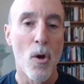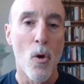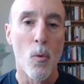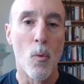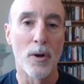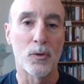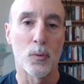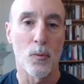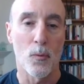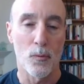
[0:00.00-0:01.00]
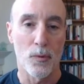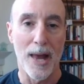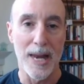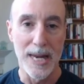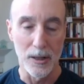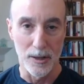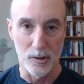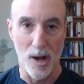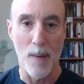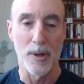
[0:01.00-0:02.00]
Once that healing
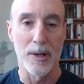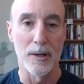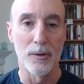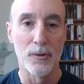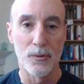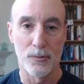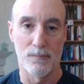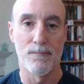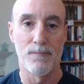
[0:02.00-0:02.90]
topic is